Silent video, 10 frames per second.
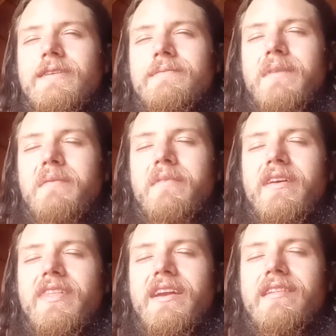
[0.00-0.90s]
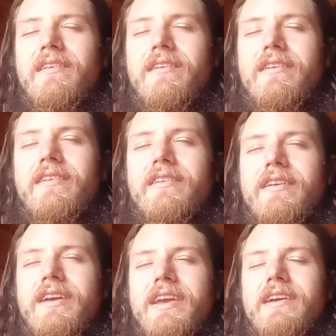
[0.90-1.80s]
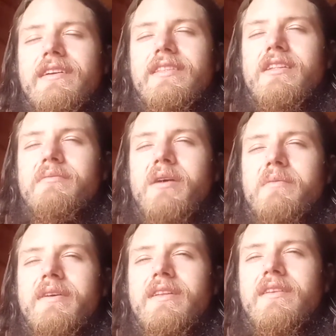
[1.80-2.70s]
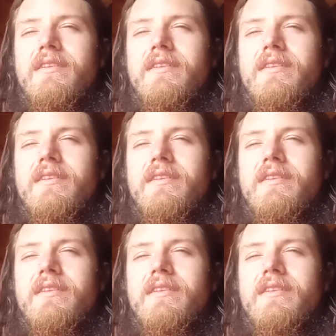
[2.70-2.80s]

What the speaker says: remembering that it's all occurring here in this moment.